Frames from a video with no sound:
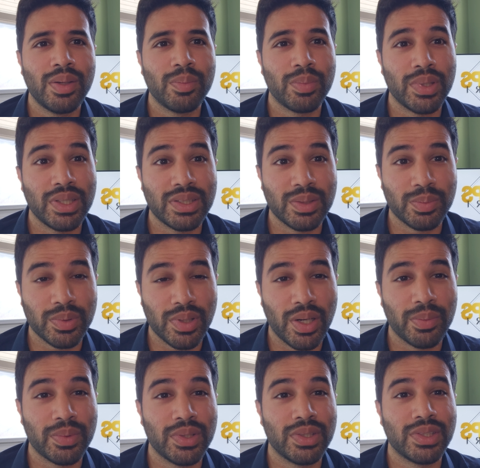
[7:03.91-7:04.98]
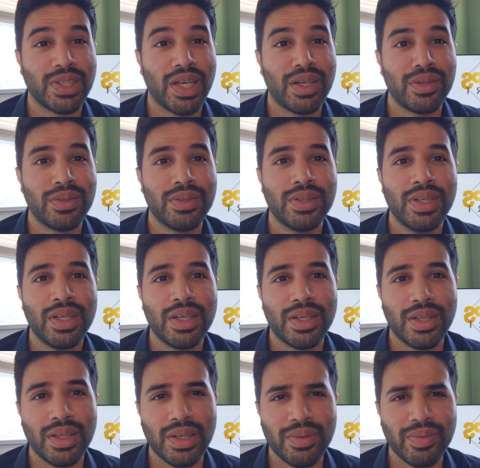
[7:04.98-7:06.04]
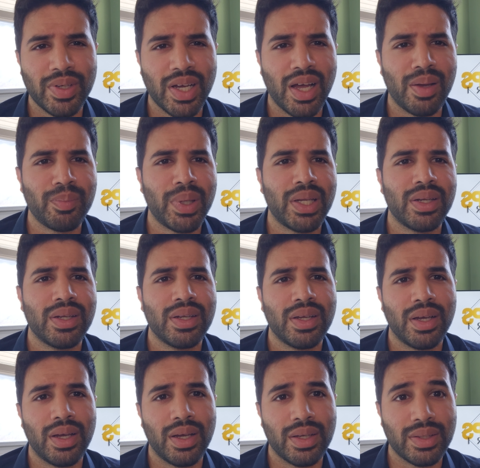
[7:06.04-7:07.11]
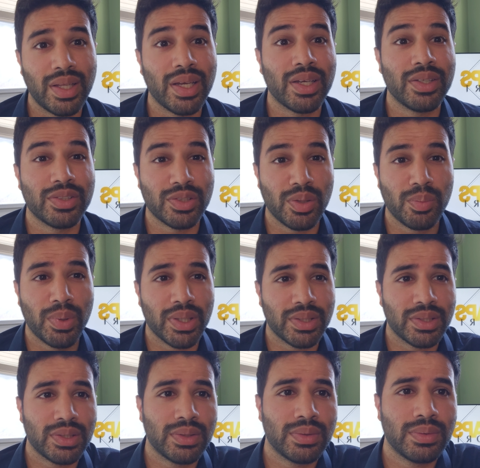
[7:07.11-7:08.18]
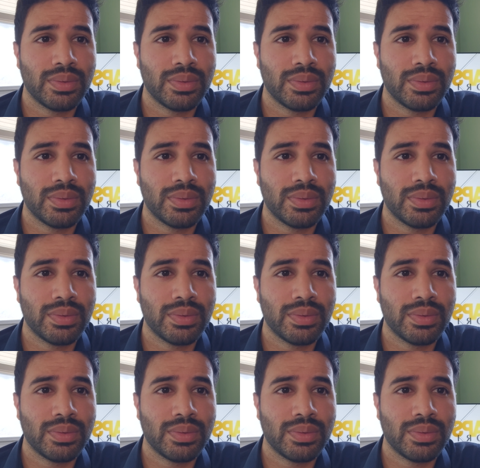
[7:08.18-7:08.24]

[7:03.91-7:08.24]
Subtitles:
Please subscribe to the channel, leave a comment. Thank you so much.